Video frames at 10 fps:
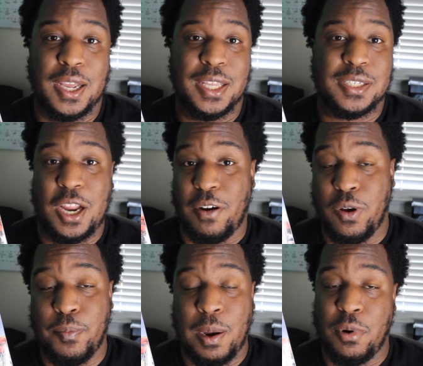against
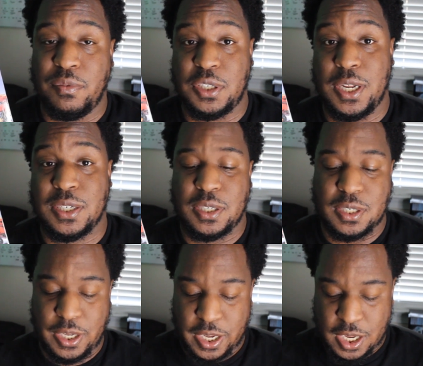every member of the
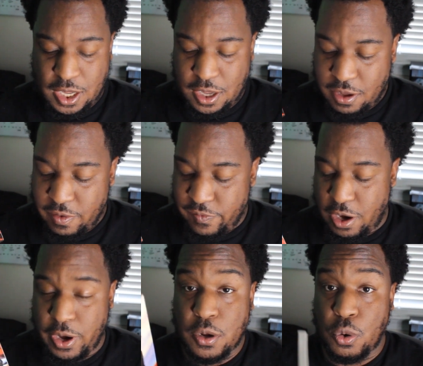Justice League.
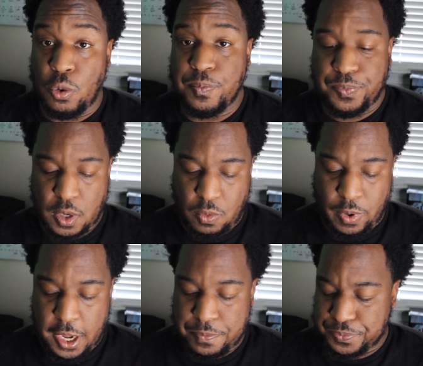Very cool,
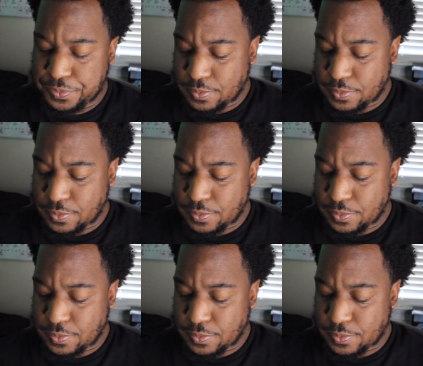right?